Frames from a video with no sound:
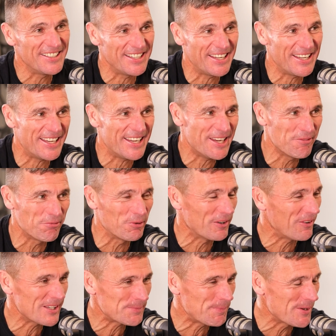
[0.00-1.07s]
Yeah,
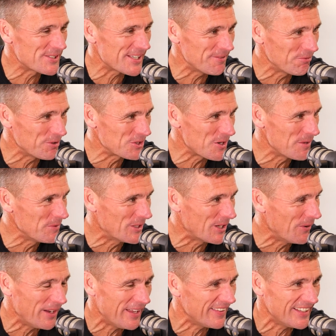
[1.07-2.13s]
I suppose every time you
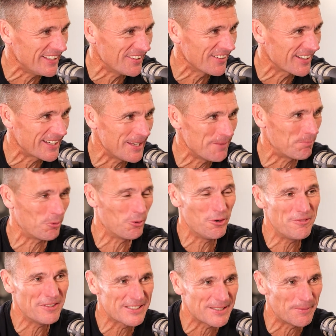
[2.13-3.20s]
go out there, you got to keep
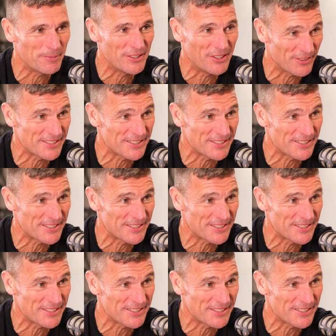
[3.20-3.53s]
proving something.